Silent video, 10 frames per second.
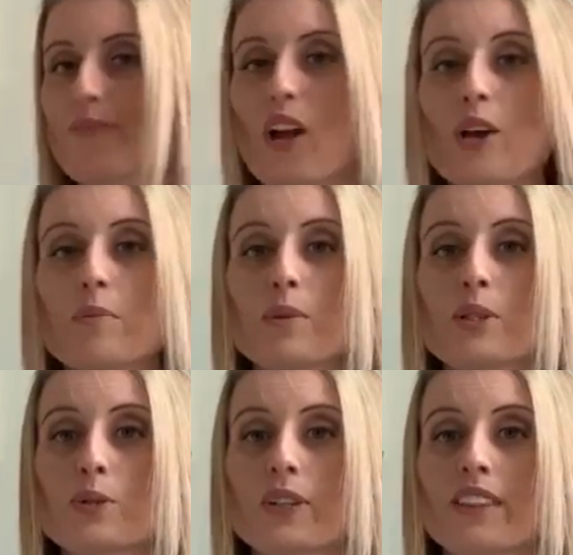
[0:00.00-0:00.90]
I hope you
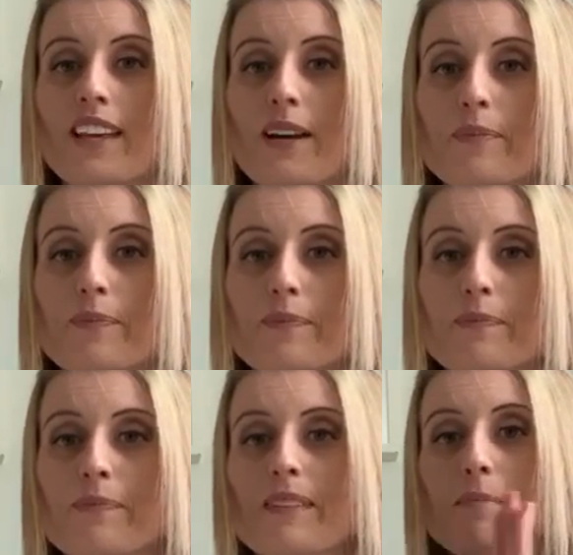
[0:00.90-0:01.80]
enjoyed that.
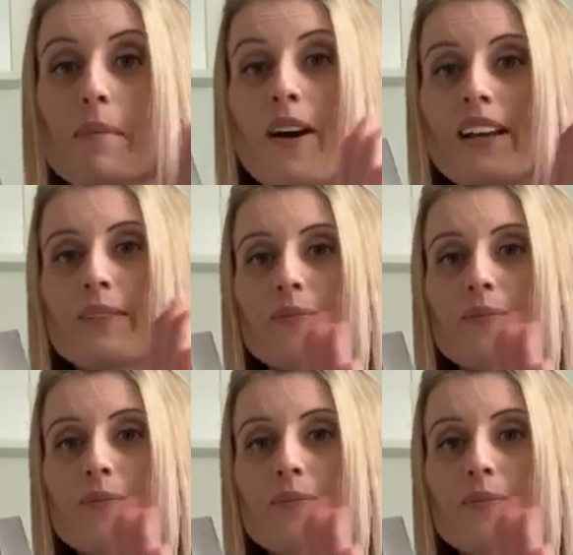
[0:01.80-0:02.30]
Bye.